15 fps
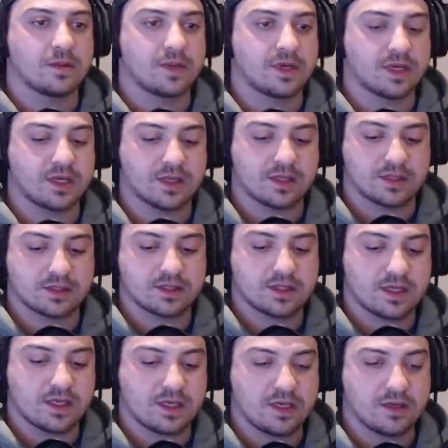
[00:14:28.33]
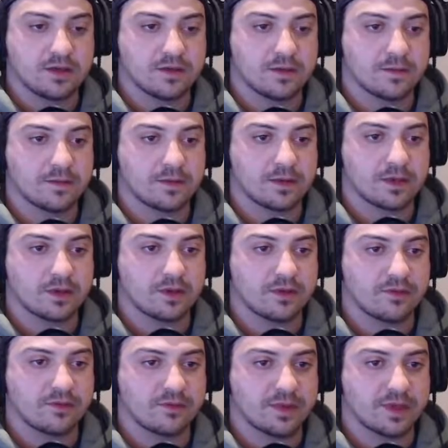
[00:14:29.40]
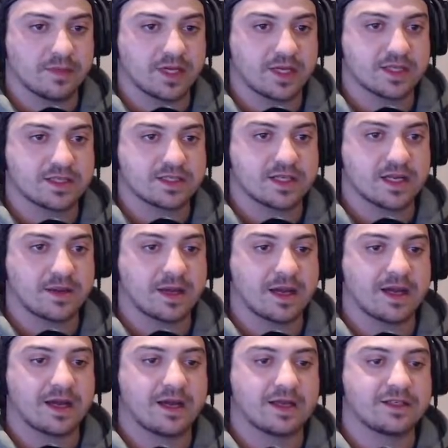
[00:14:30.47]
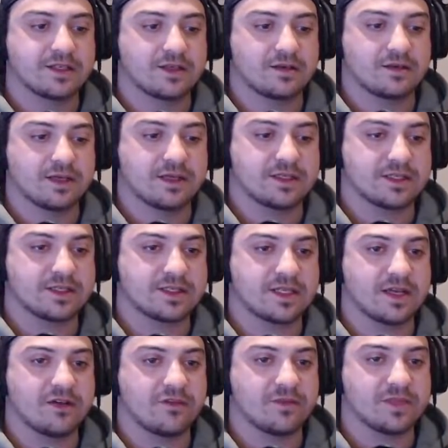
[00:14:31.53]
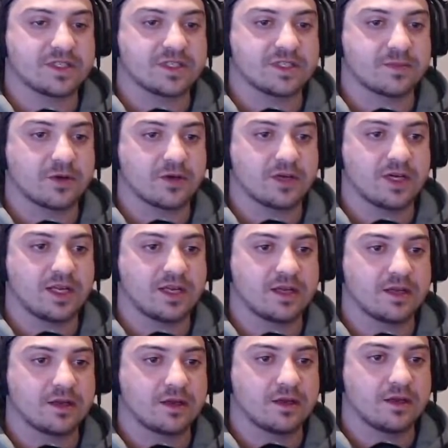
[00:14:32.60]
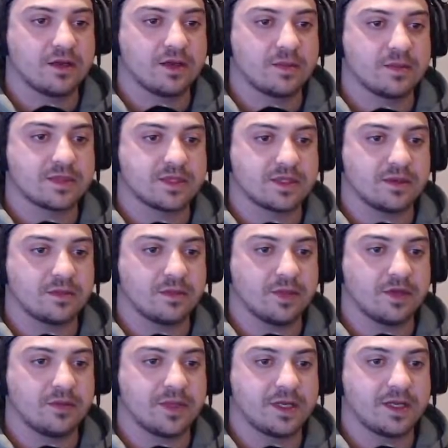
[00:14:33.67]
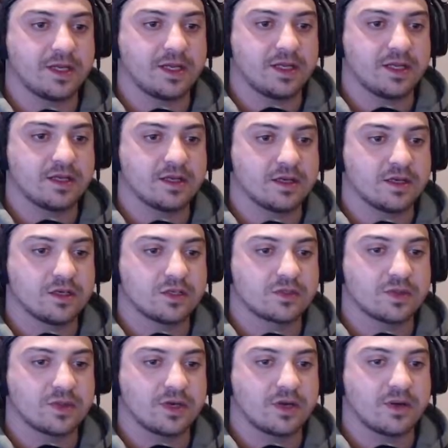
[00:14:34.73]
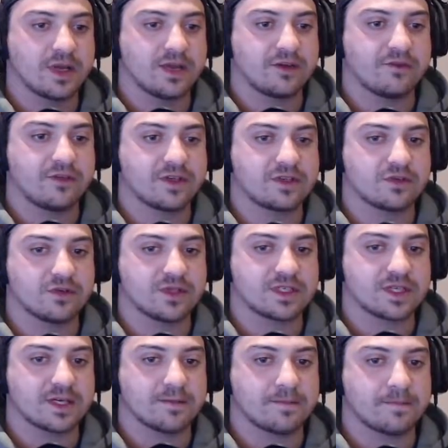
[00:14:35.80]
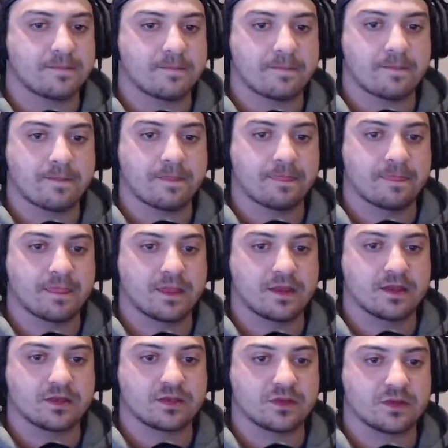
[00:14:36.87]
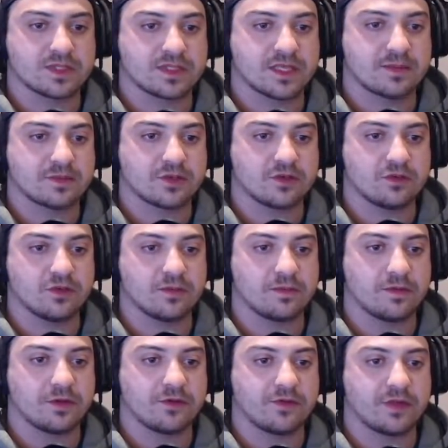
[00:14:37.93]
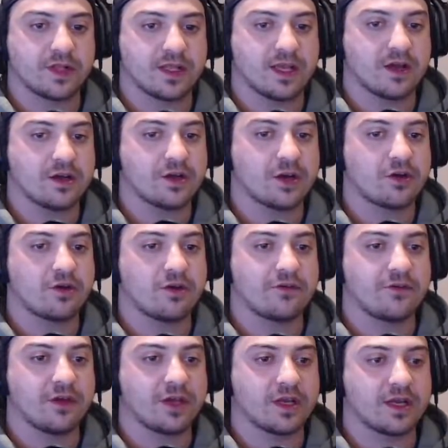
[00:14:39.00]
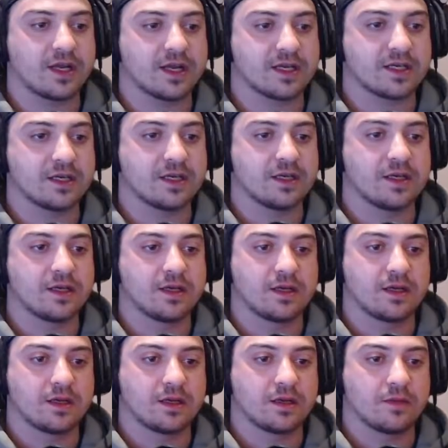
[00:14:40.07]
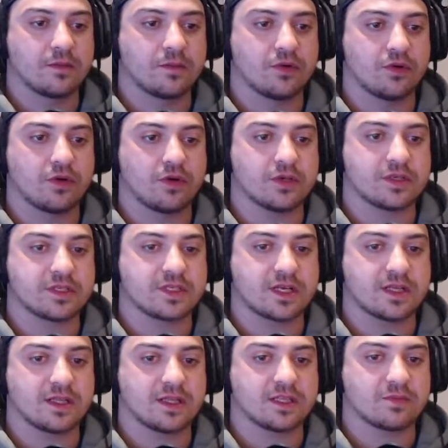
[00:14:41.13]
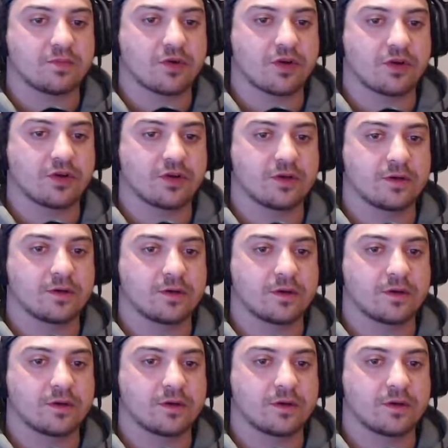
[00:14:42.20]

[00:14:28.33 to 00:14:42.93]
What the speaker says: Let's see if we can make it snap. As you can see, I've missed a spot in here. It's a little bit in here. So we're going to go ahead and fix all this up so it snaps onto it perfectly. I don't know if you can put it onto something that's broken.